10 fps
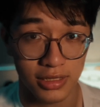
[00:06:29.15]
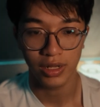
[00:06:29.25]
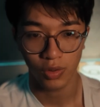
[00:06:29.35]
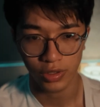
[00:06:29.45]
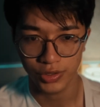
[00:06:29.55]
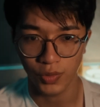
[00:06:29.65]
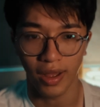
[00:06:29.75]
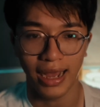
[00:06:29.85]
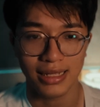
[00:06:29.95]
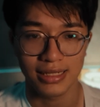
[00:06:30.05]
In order to
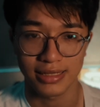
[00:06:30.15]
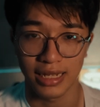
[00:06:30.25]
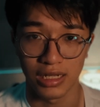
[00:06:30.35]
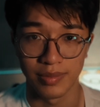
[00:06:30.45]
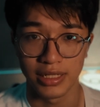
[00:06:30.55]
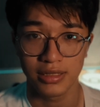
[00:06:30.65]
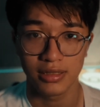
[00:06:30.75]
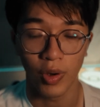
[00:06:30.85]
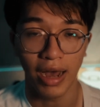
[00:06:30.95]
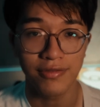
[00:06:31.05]
access
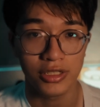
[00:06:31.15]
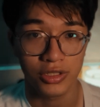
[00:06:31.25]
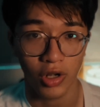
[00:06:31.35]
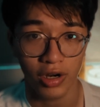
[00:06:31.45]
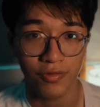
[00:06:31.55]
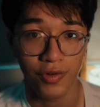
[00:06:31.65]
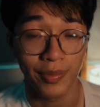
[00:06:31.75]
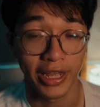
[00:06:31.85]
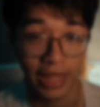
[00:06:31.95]
elements, you have to start from the